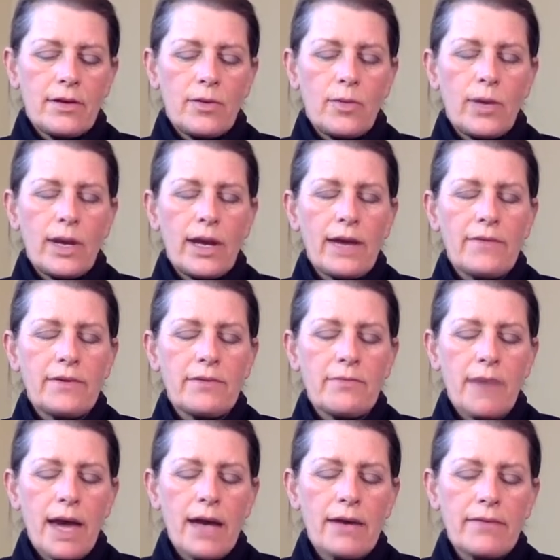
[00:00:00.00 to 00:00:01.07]
What have you
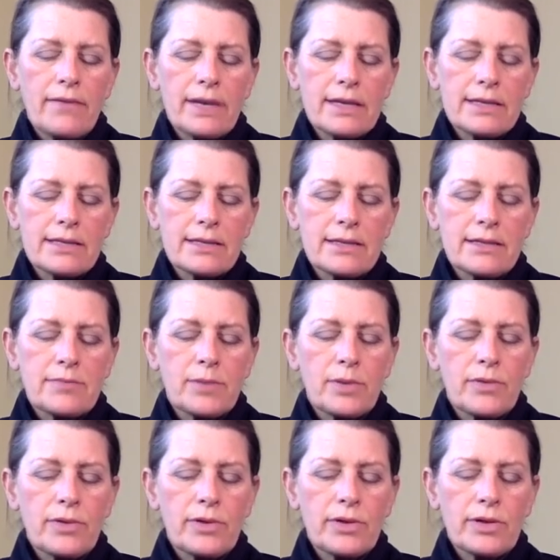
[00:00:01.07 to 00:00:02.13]
manifested,
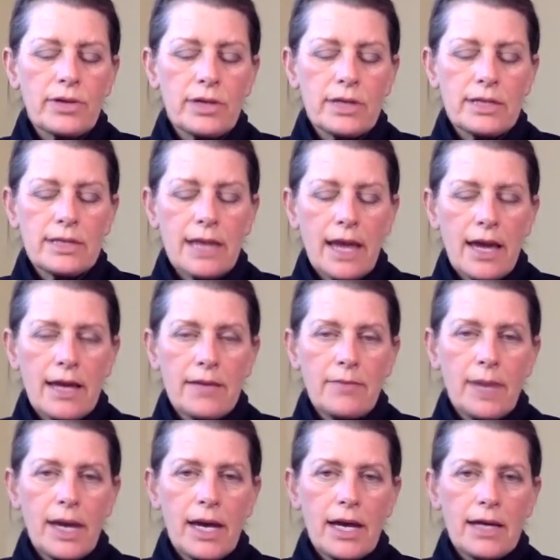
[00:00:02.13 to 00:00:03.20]
both good and
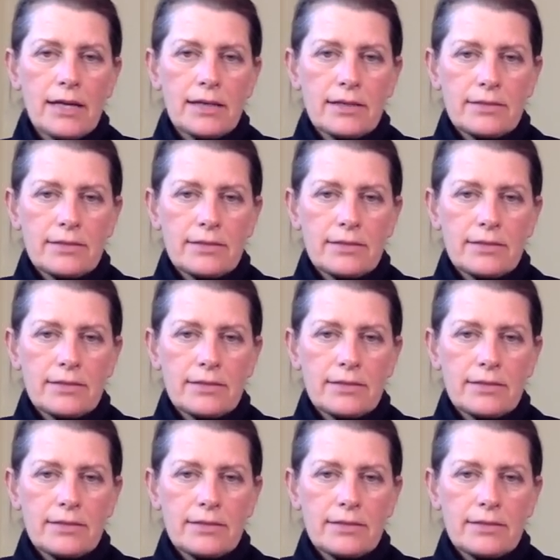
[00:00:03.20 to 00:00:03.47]
bad?